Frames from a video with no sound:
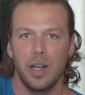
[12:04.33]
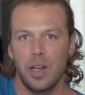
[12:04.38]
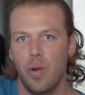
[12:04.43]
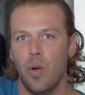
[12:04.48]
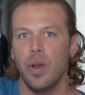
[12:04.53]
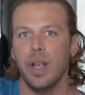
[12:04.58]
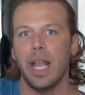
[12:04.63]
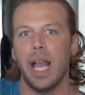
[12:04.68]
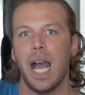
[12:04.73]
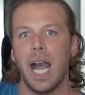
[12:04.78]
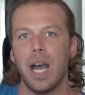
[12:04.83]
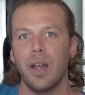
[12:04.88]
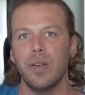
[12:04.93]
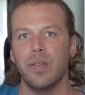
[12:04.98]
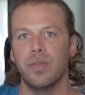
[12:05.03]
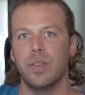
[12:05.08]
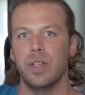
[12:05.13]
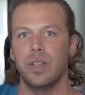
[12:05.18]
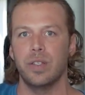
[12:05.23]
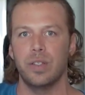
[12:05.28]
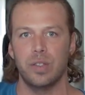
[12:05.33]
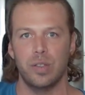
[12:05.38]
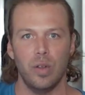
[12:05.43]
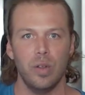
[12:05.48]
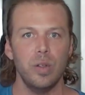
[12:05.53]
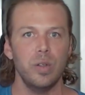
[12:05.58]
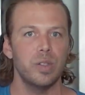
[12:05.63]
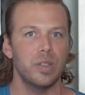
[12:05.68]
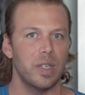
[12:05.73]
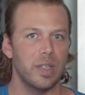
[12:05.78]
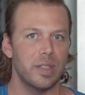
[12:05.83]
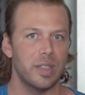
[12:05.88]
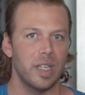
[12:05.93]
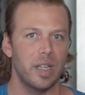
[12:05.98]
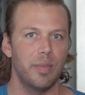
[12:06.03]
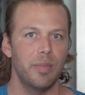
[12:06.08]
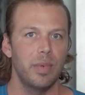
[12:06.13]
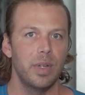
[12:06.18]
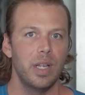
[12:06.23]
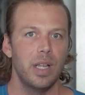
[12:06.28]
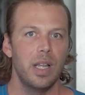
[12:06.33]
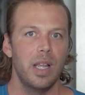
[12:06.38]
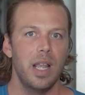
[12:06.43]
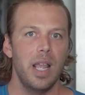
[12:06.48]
going out of the solar system,